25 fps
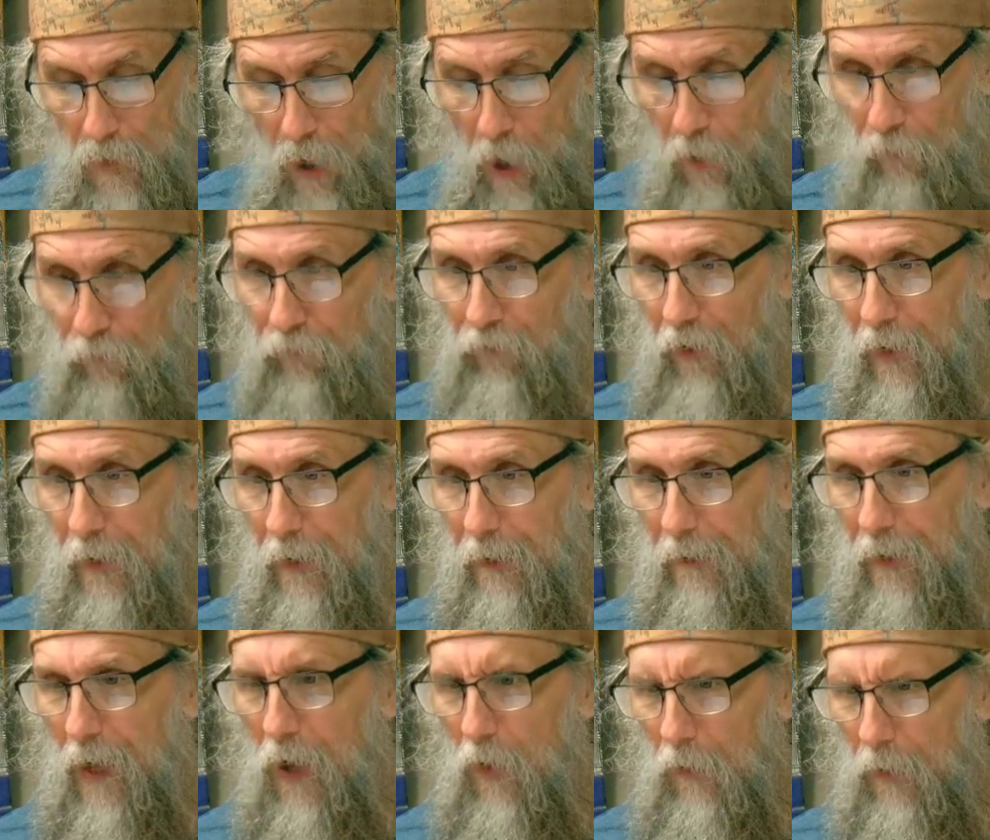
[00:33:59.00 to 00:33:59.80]
I'll say
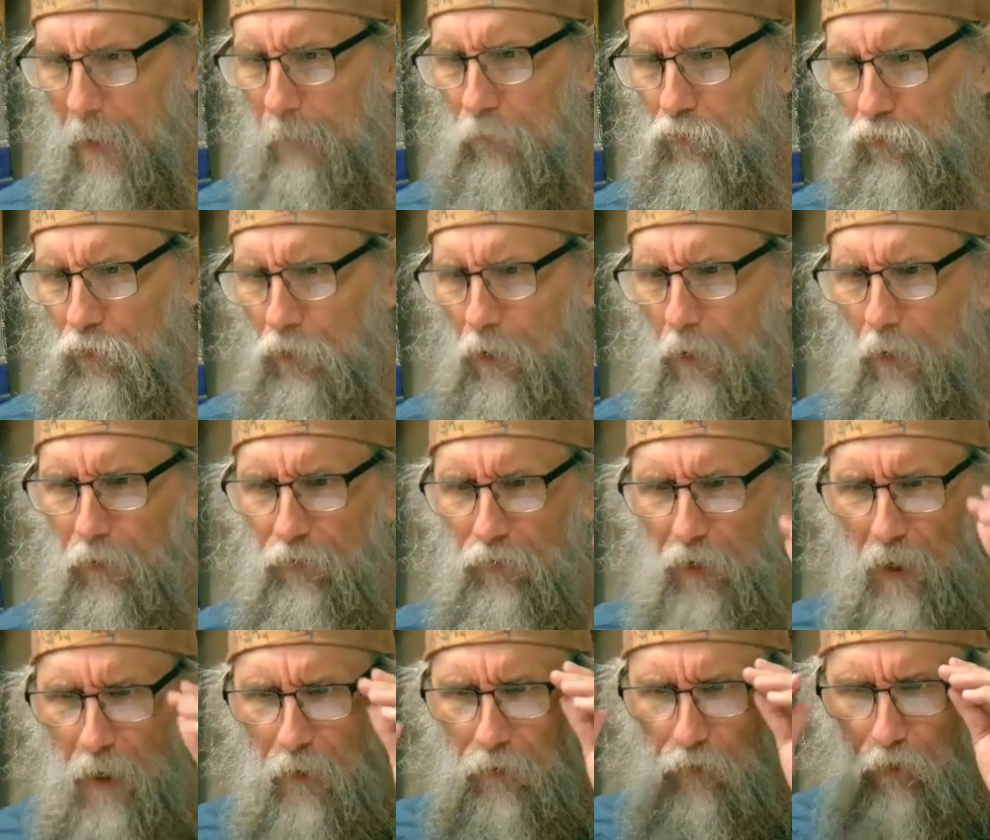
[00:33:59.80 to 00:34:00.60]
it now, and I'm sure I'll
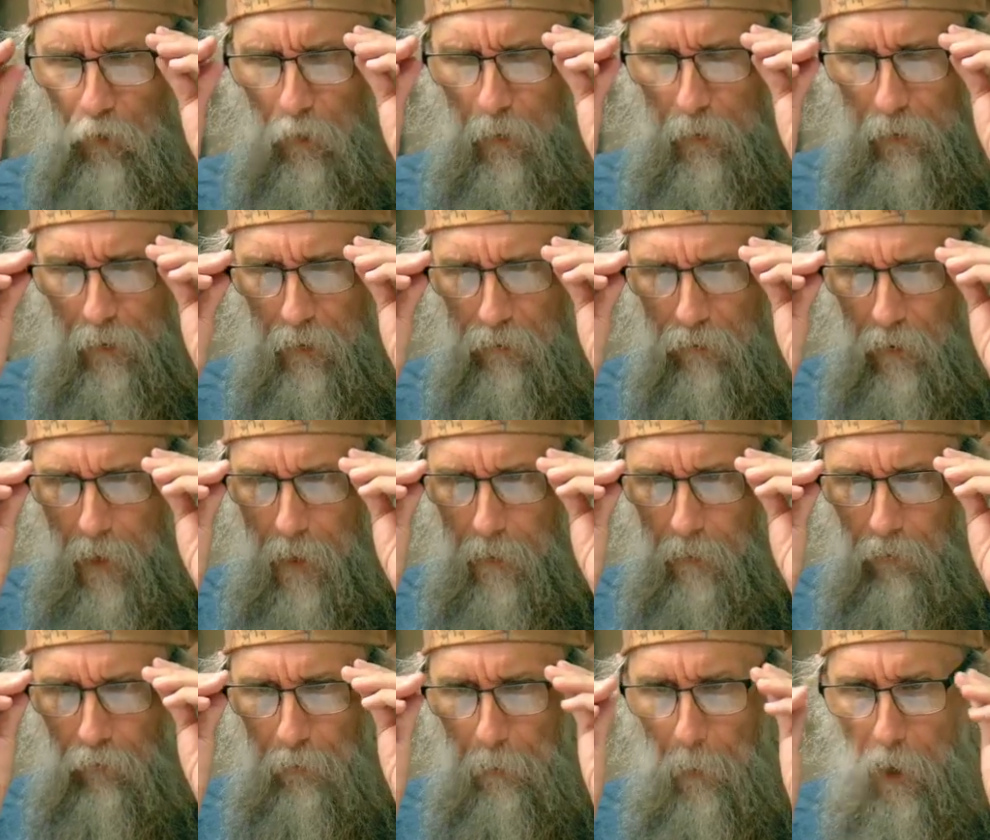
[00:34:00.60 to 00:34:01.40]
say it during the
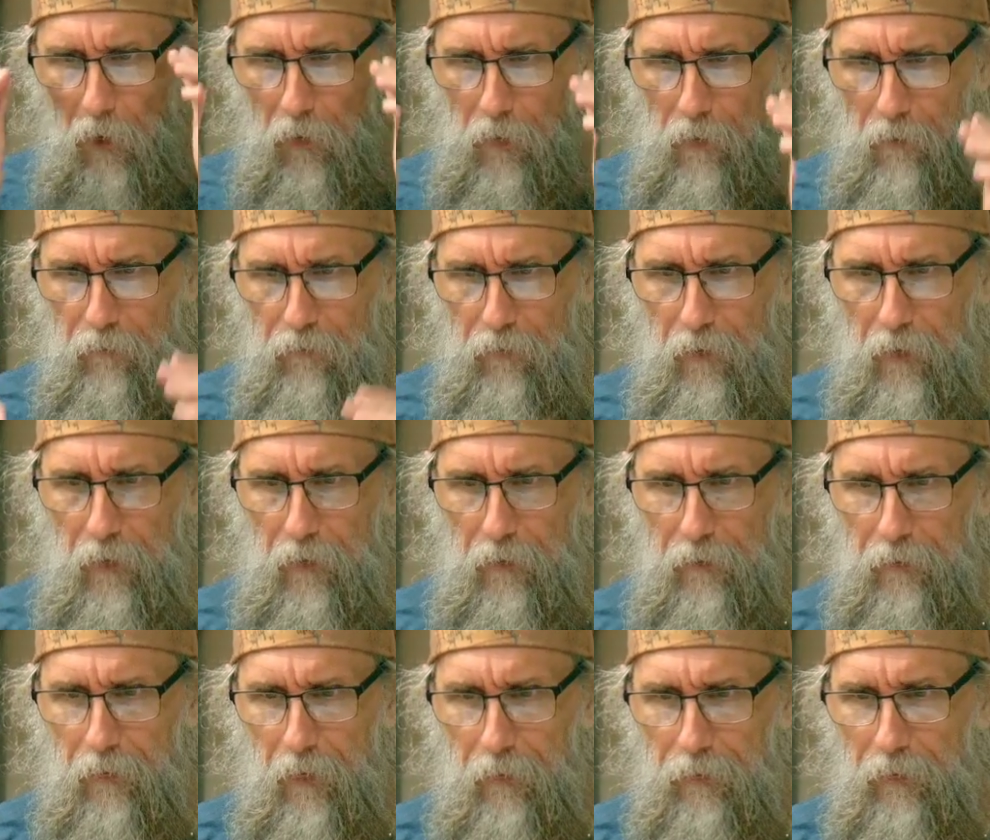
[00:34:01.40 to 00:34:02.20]
tongues part of the,
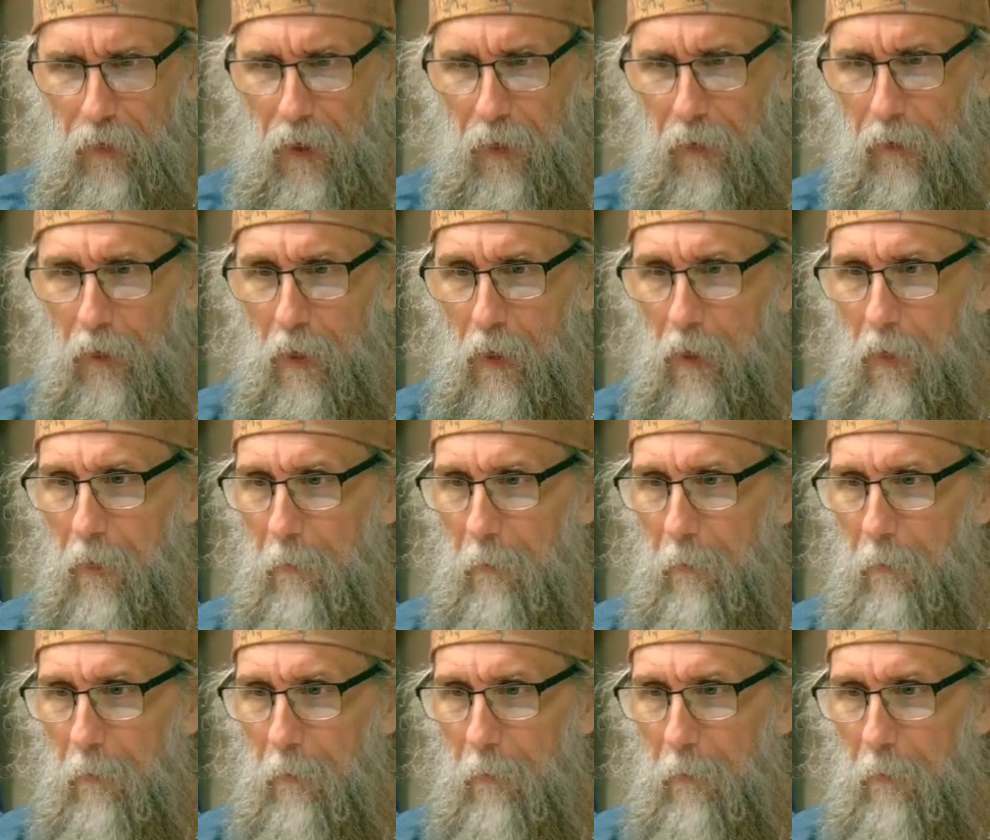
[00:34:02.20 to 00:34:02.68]
the thing.